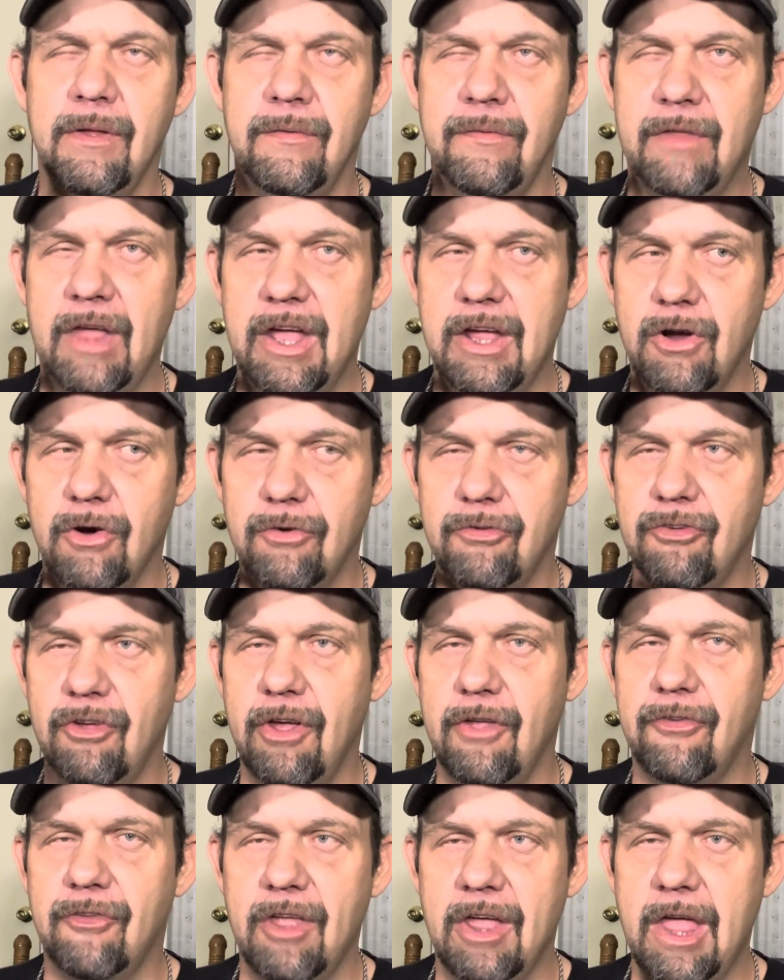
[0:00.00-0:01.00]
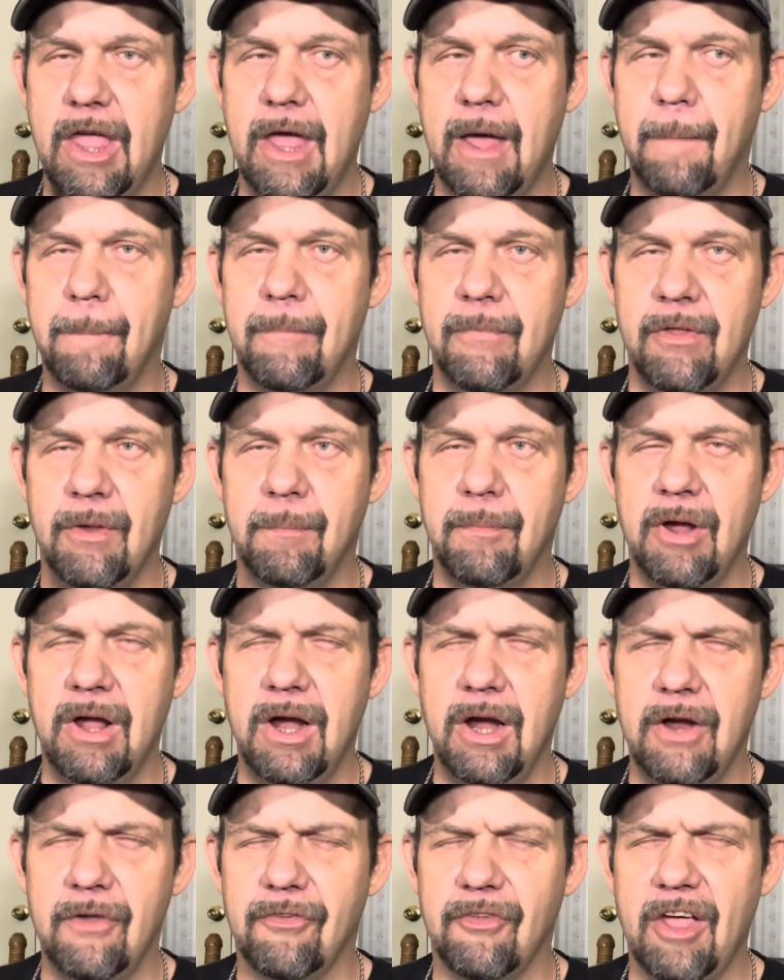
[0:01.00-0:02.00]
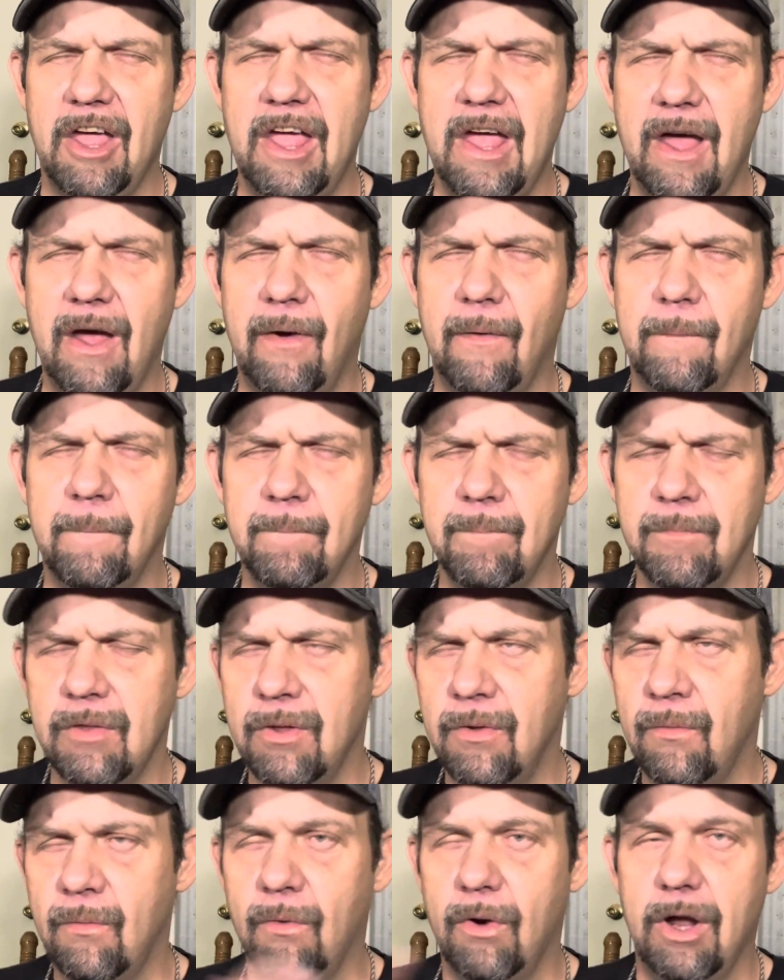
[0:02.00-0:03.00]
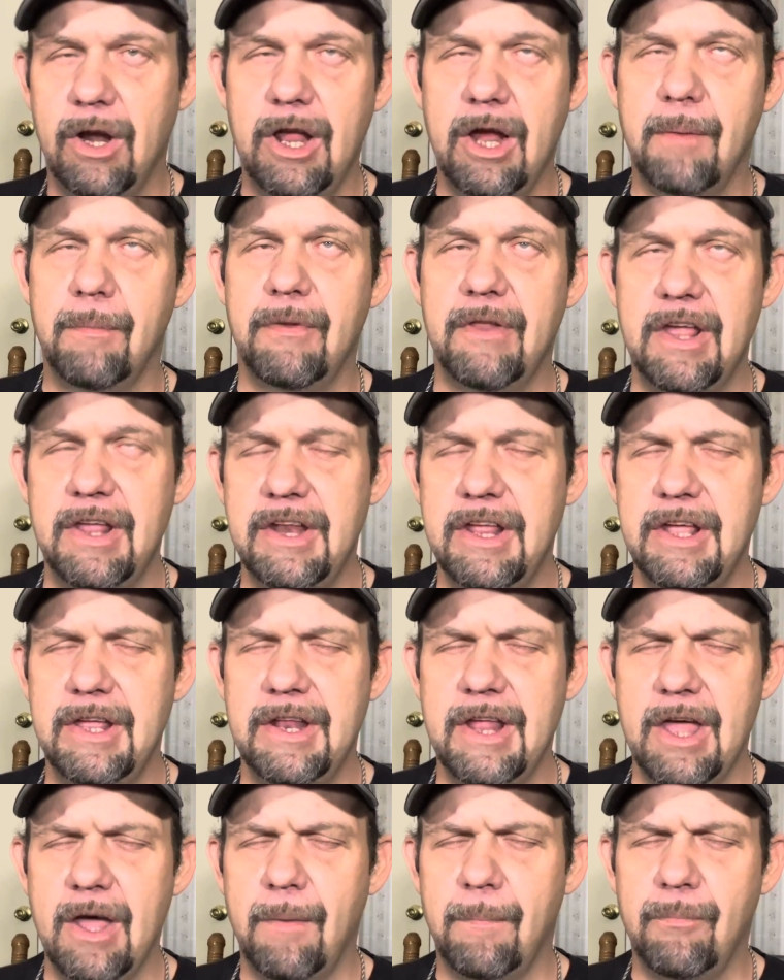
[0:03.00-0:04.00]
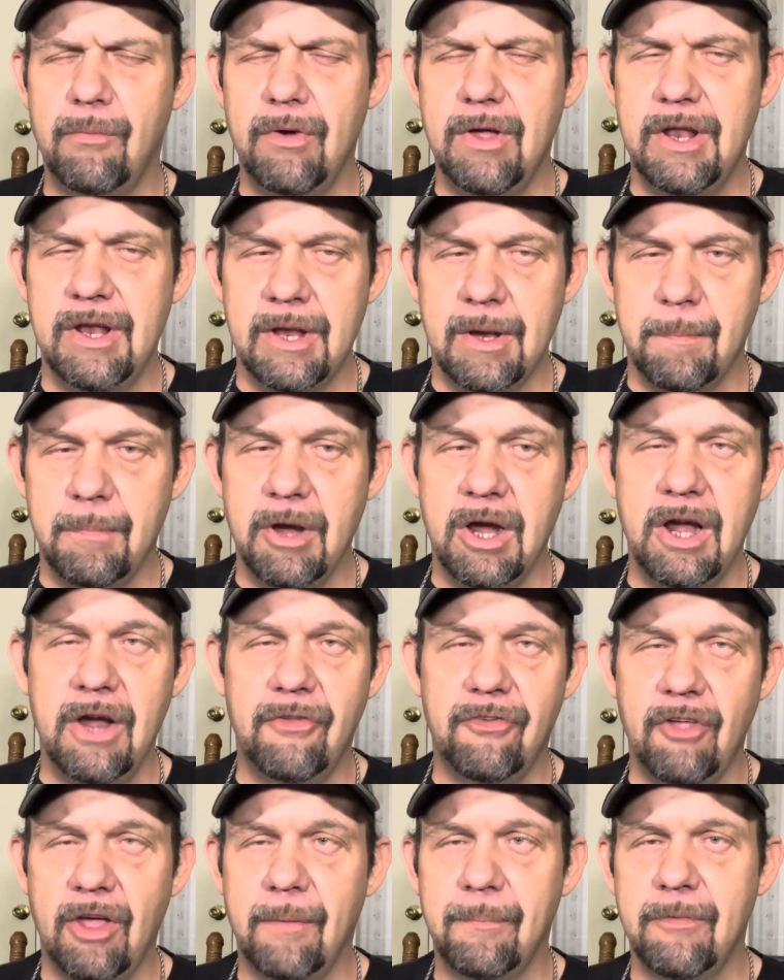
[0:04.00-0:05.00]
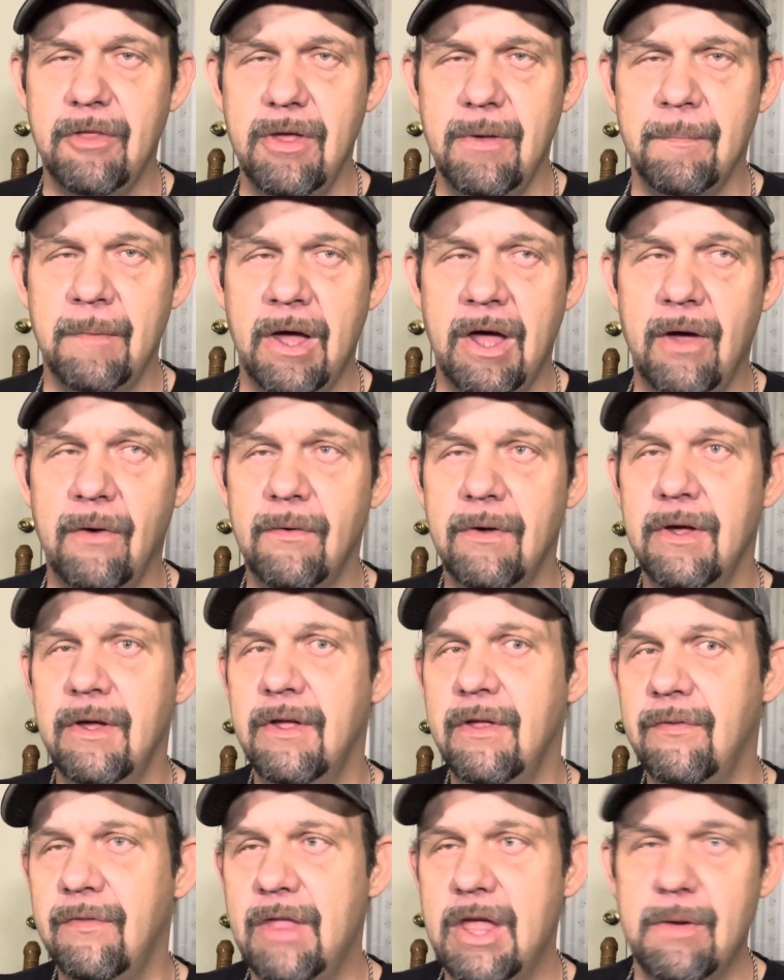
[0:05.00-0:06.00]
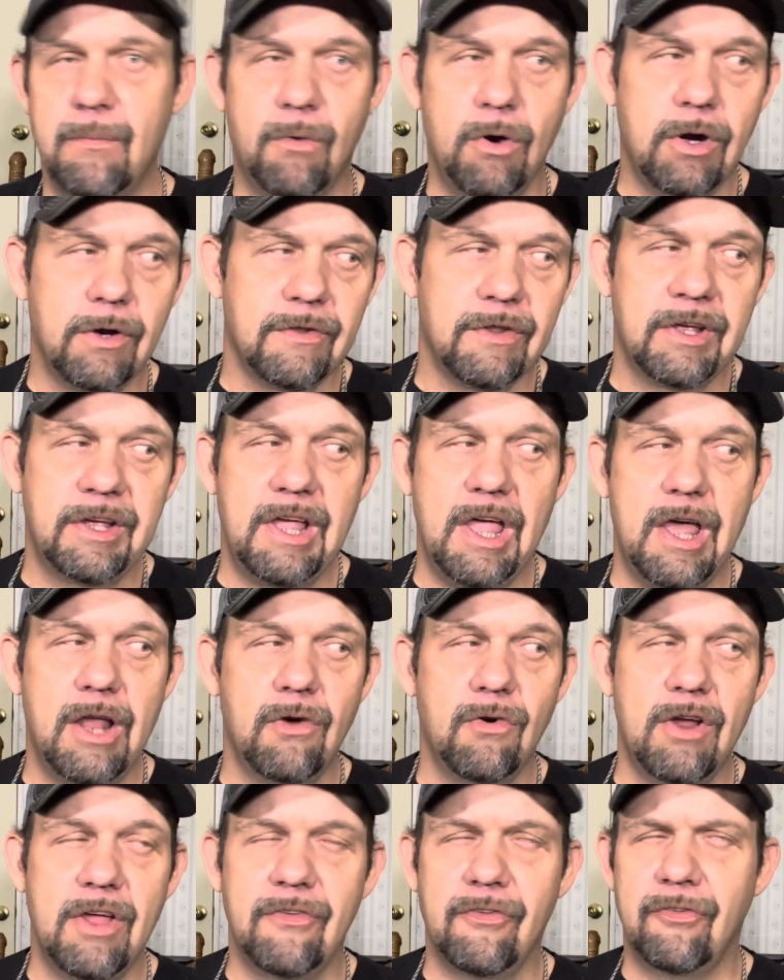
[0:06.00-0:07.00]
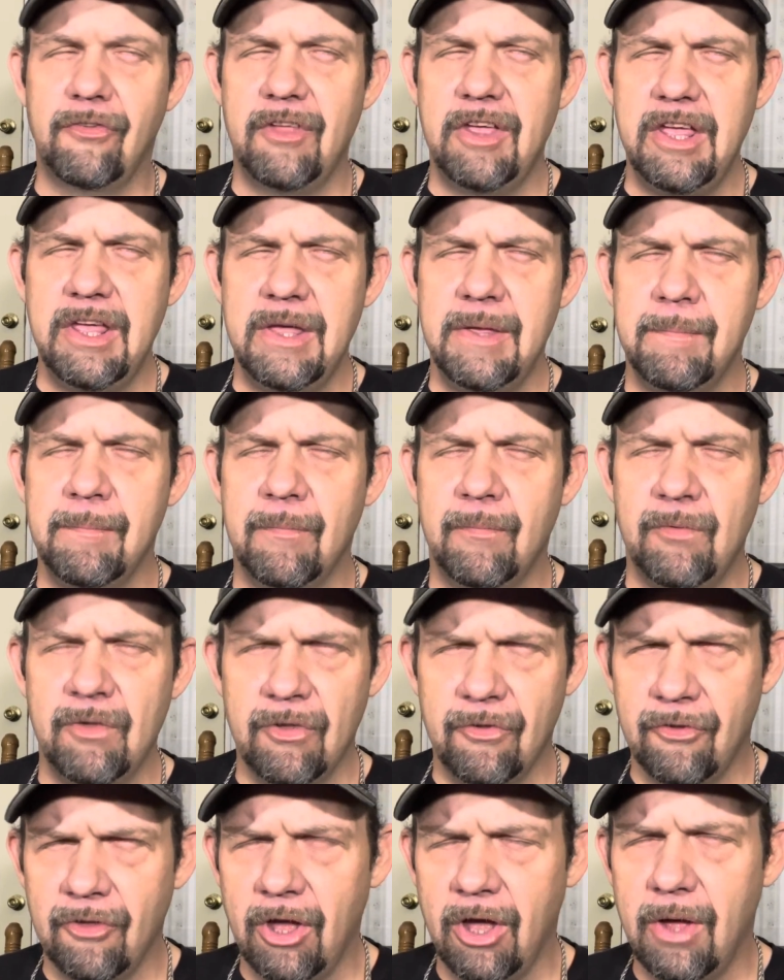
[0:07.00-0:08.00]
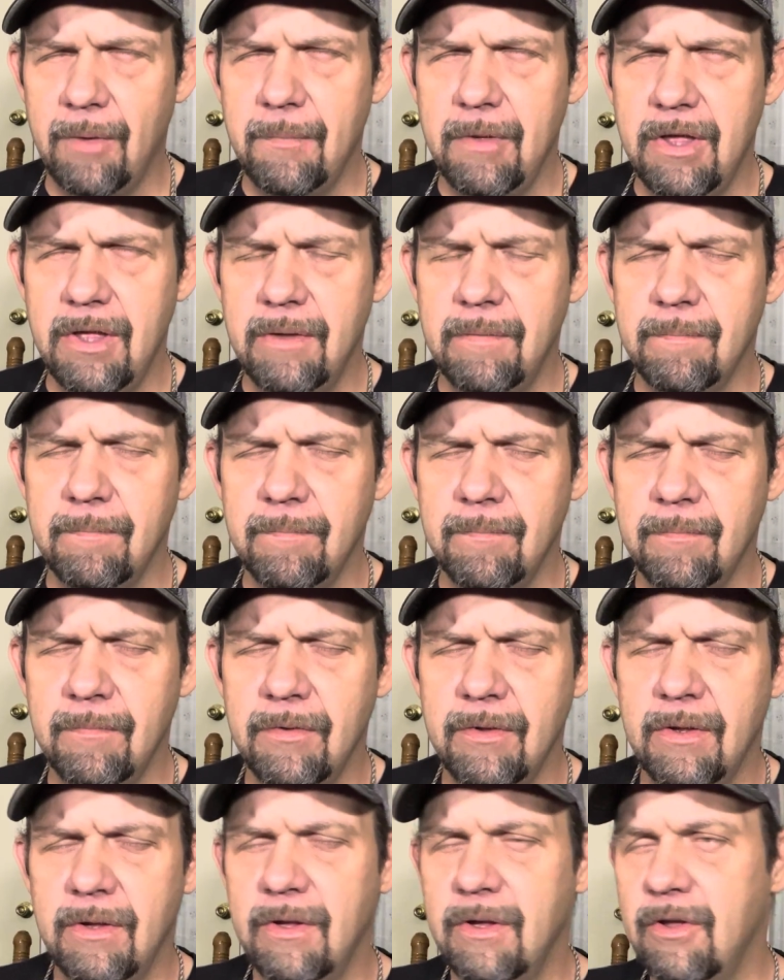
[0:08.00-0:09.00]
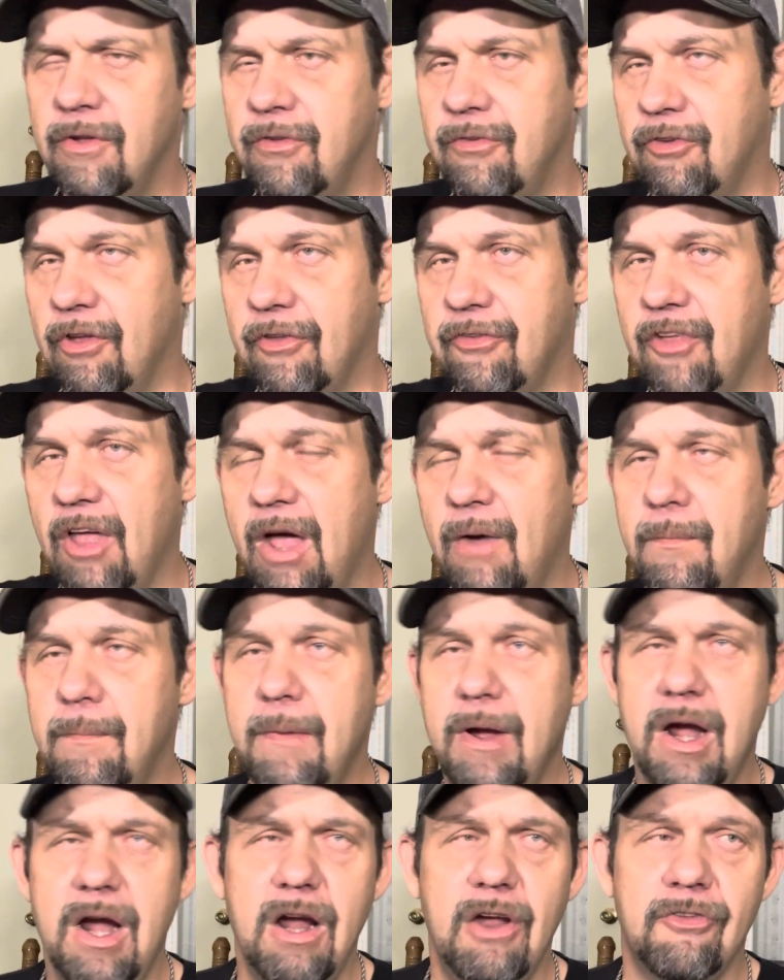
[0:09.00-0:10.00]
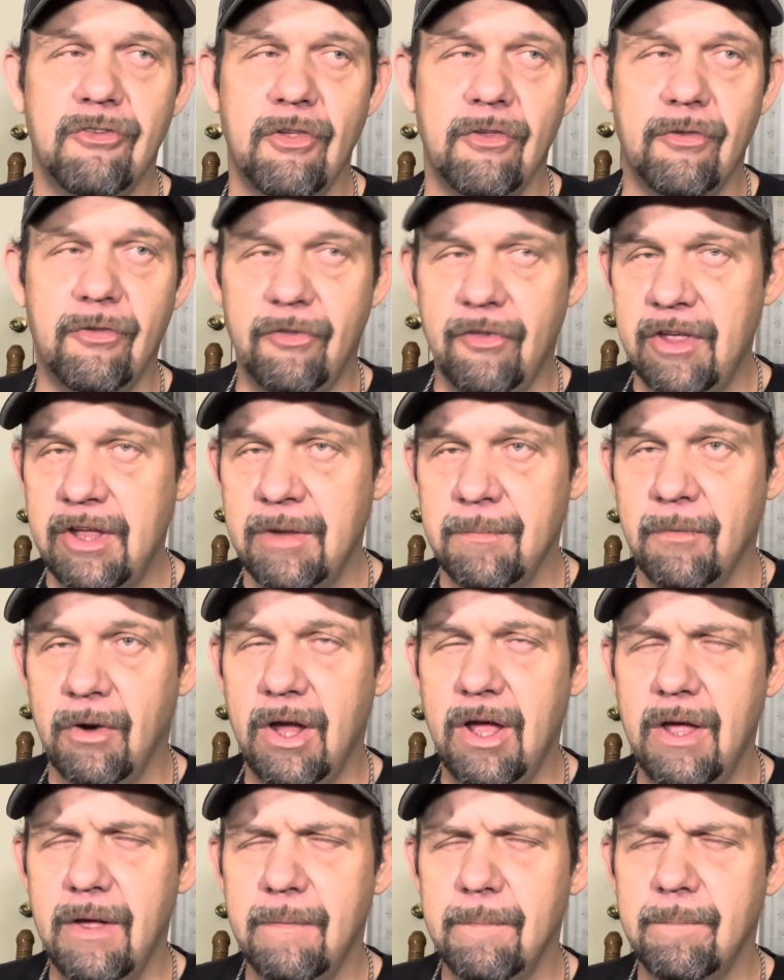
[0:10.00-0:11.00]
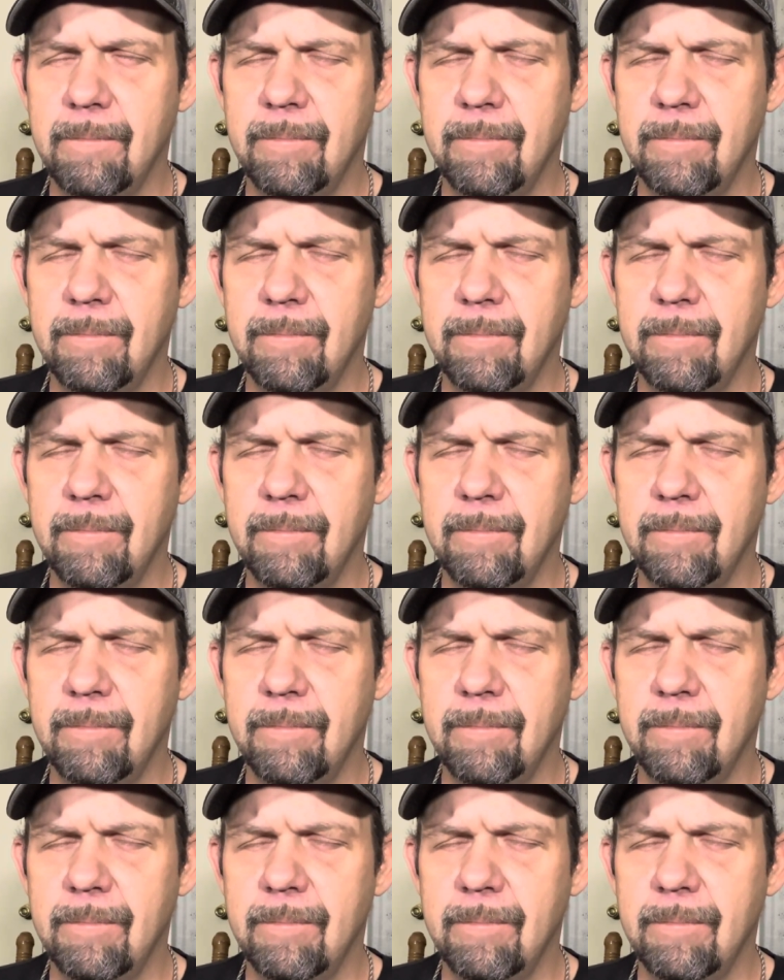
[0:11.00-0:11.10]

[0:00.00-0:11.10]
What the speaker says: They are just helping their parents out, whatever they need help with, and the parents help them out. They work together as a team, you see what I mean? Just like marriage is a team, right?